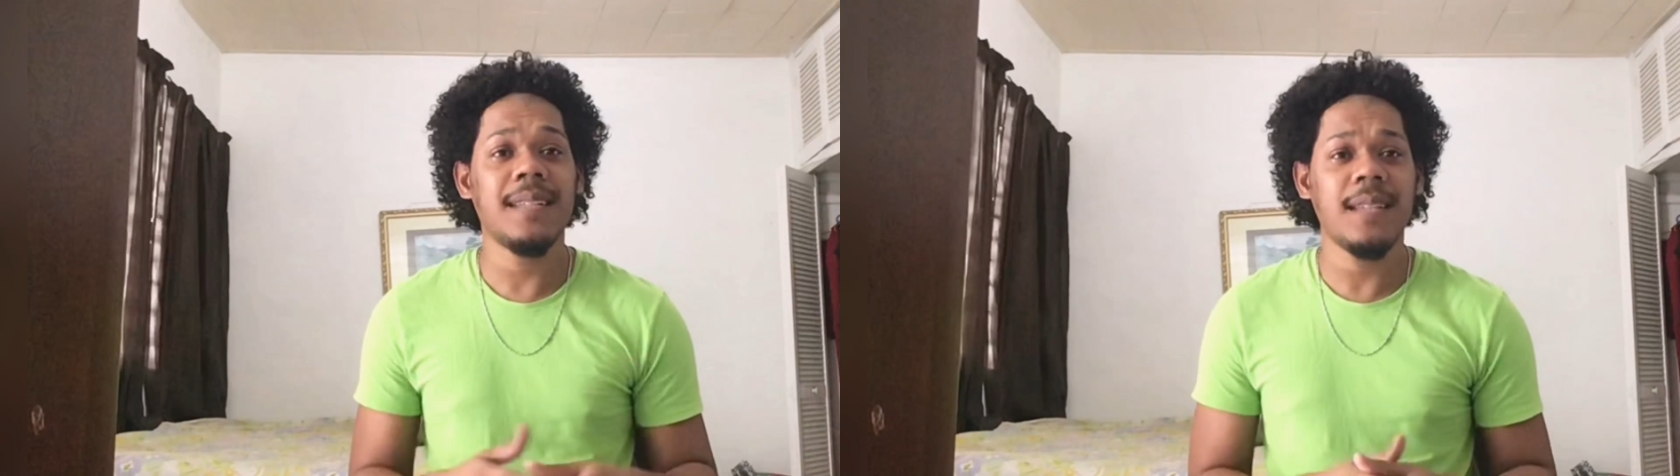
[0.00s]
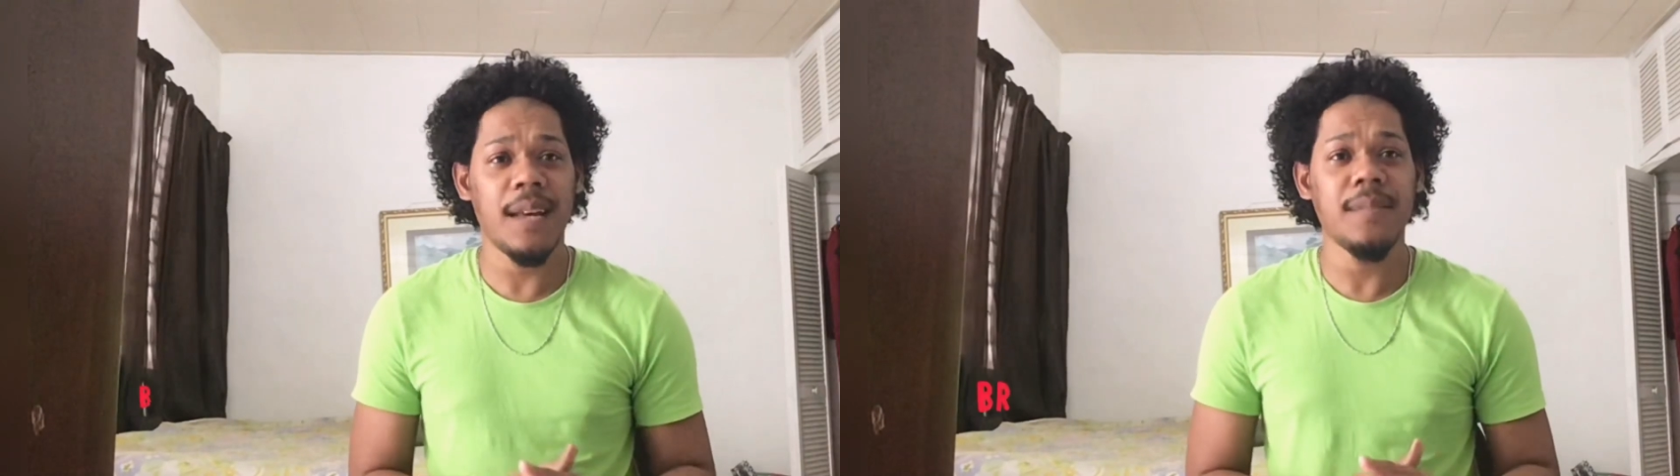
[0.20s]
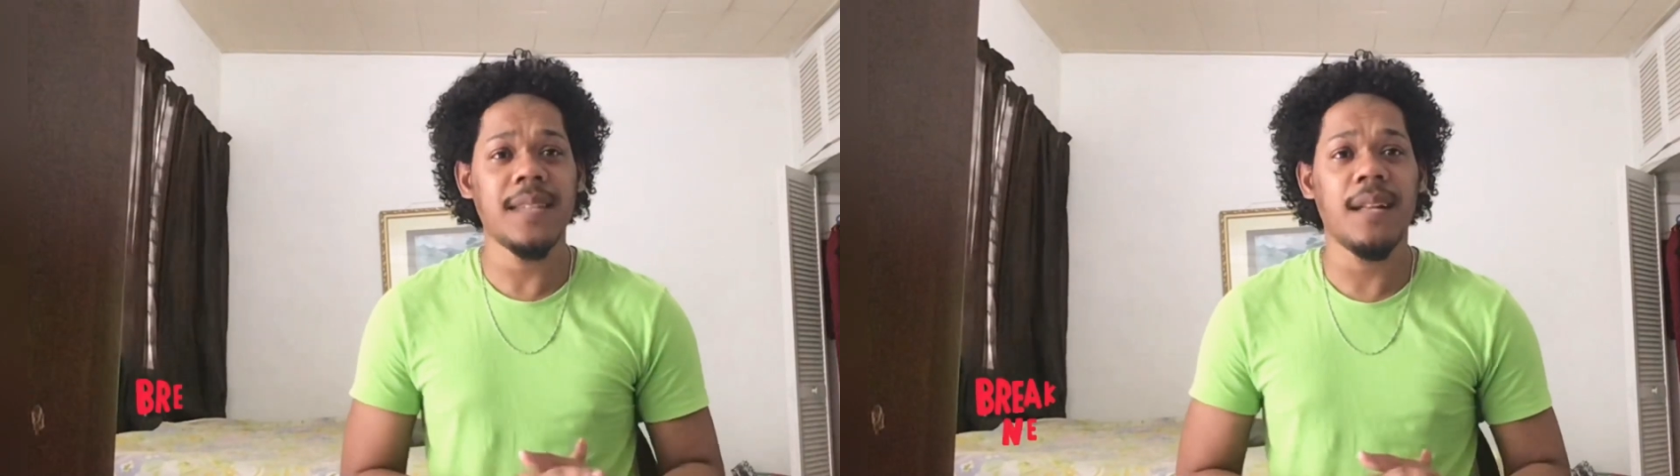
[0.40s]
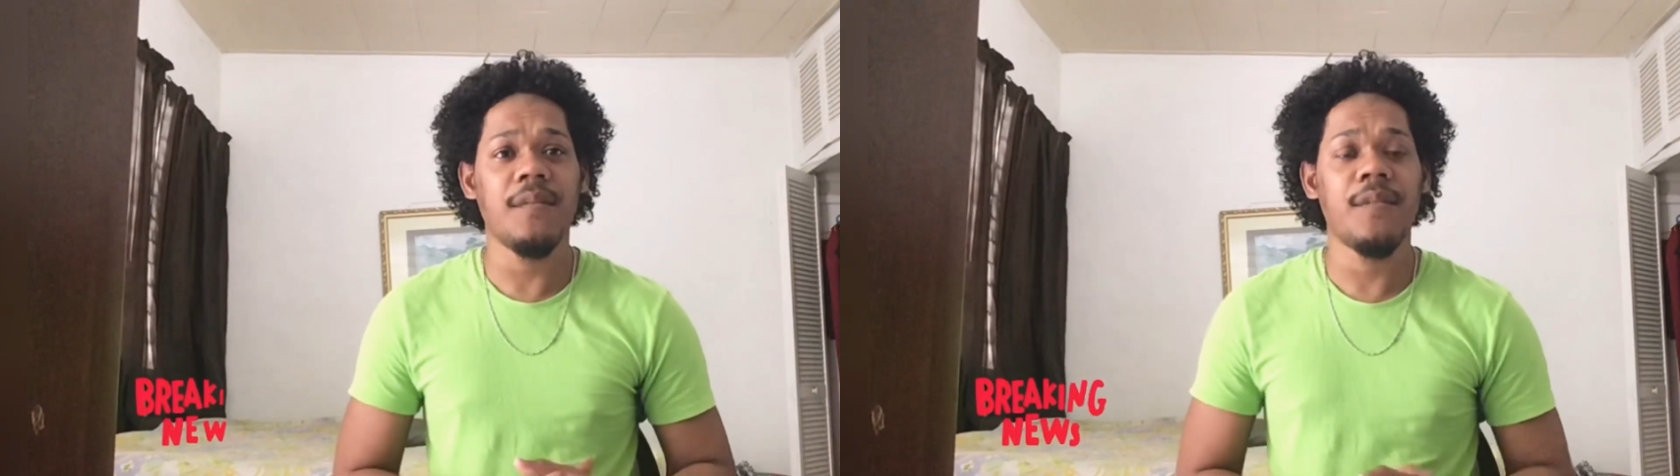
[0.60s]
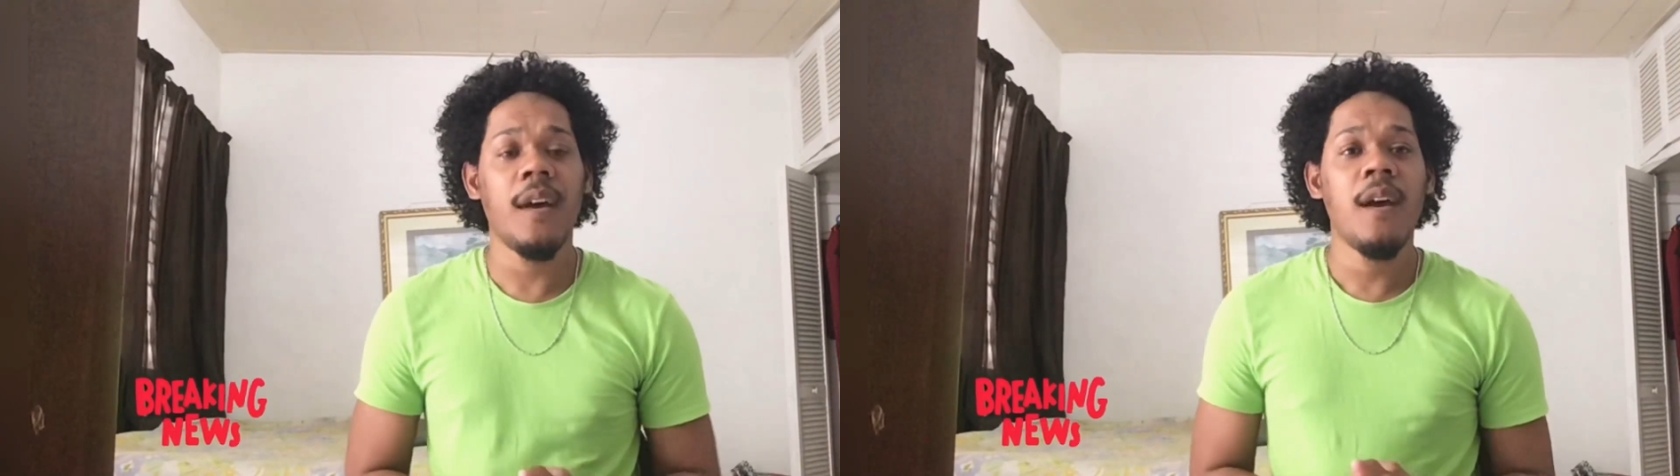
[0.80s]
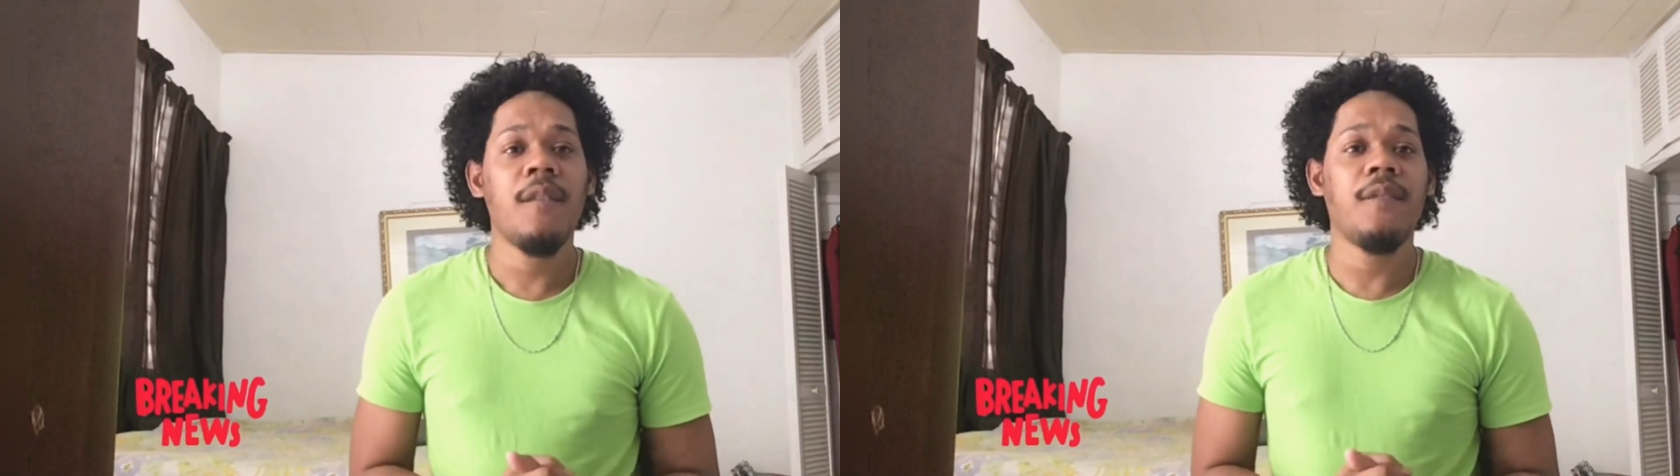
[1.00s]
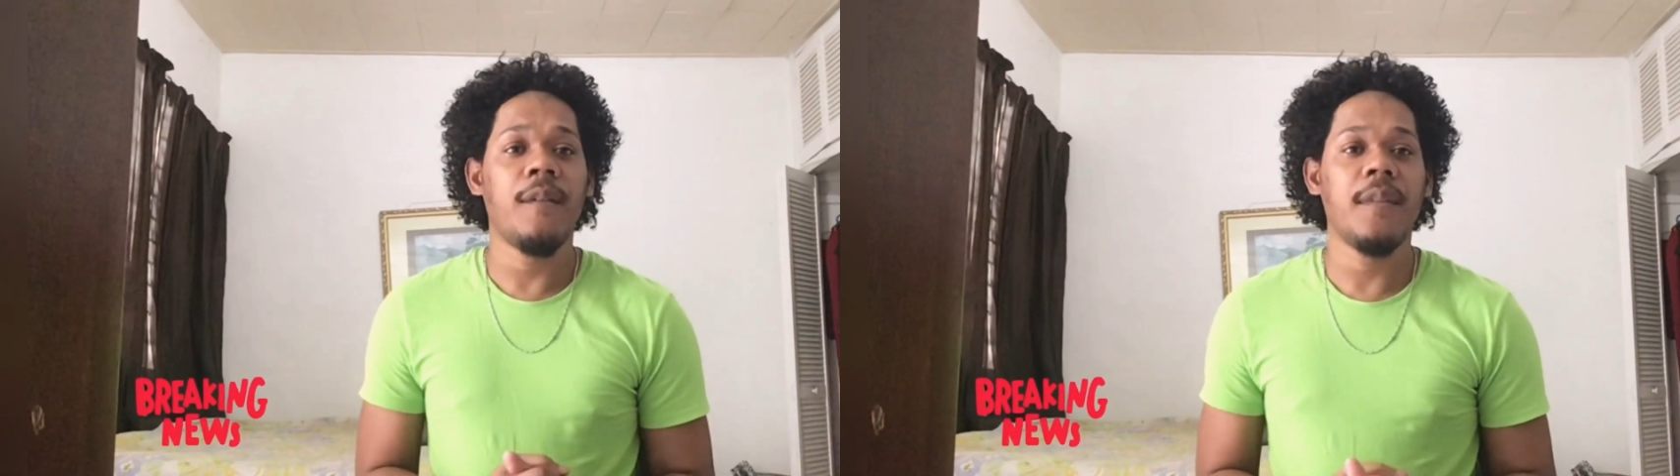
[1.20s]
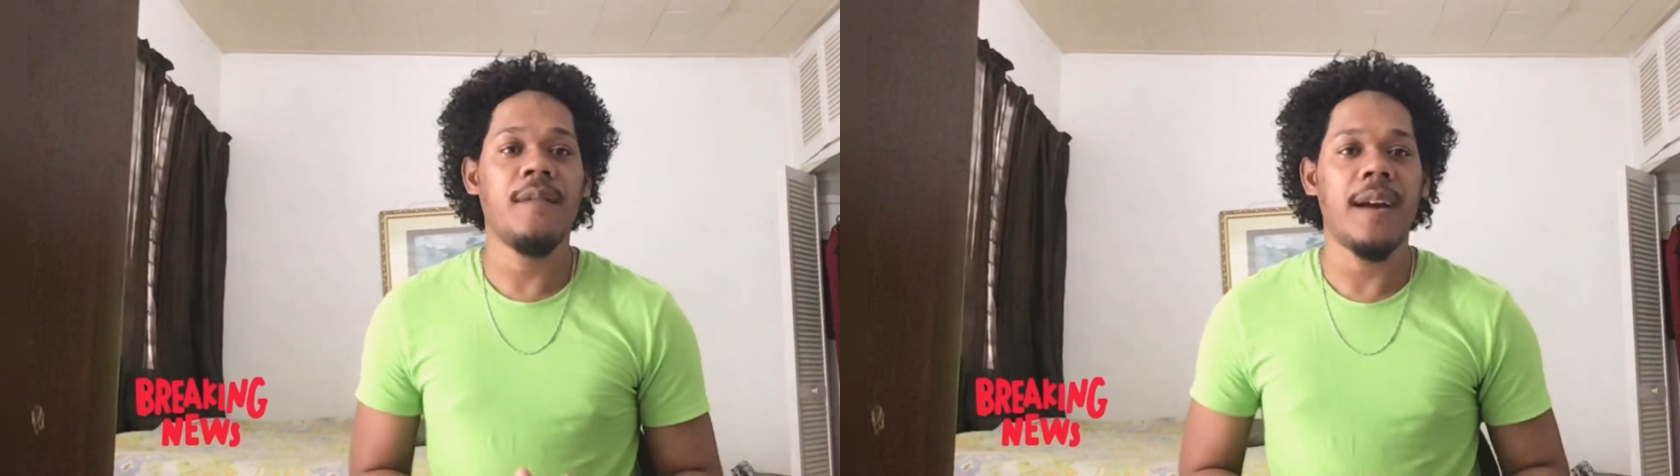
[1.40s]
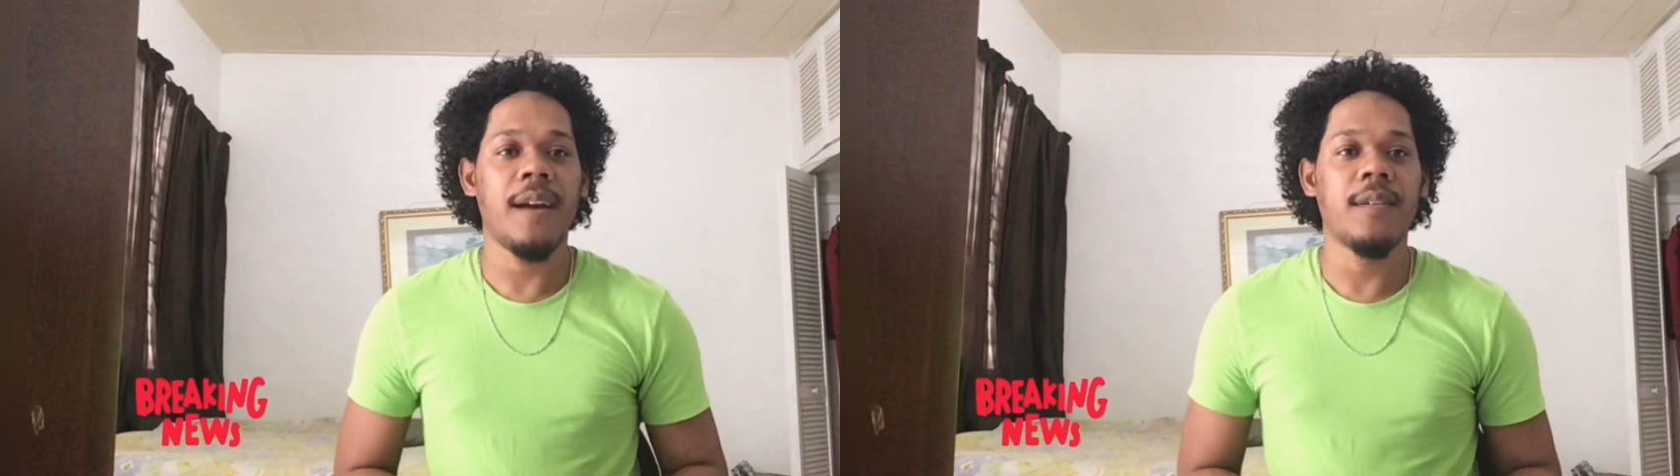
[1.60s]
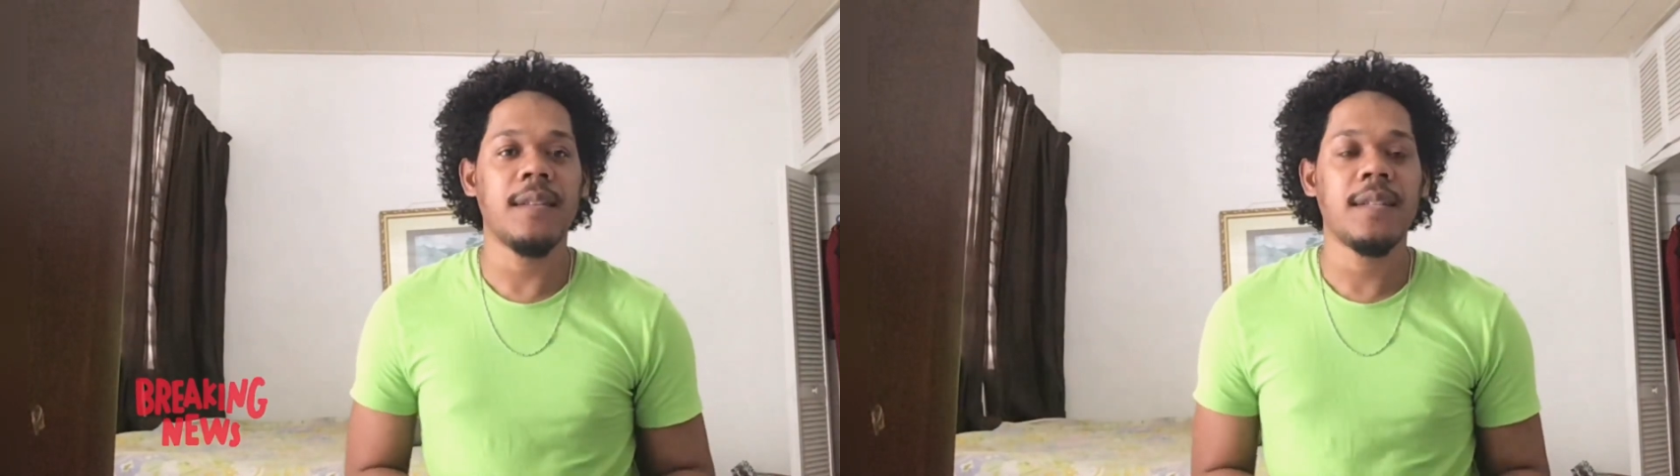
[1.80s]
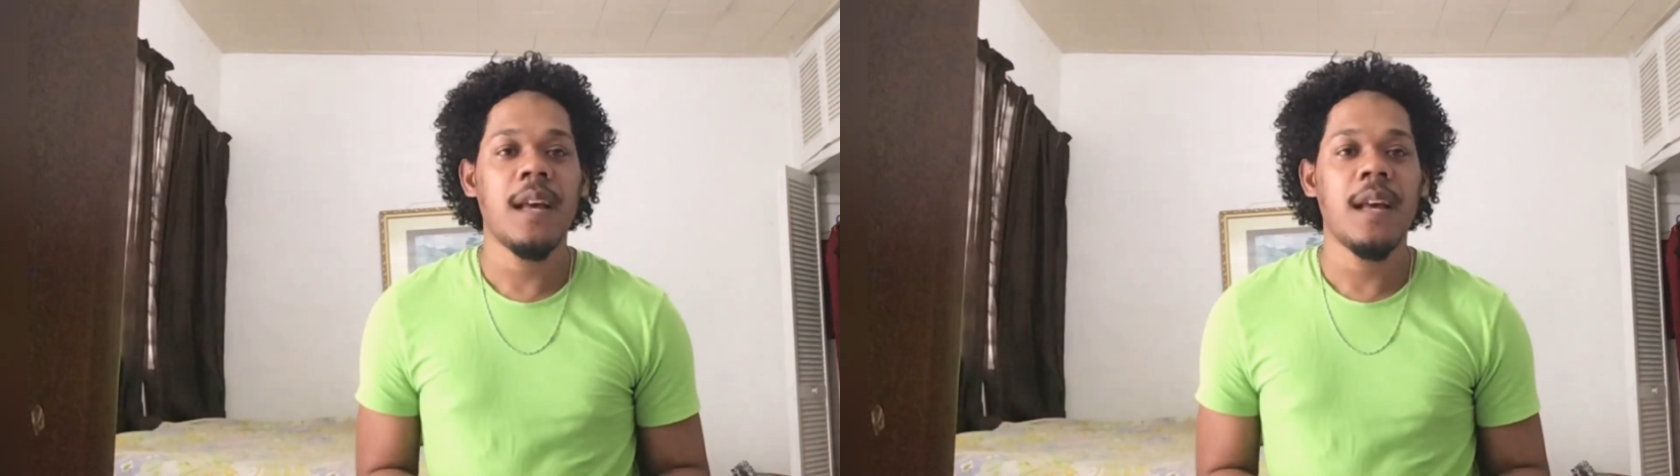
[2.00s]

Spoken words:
themselves from the virus.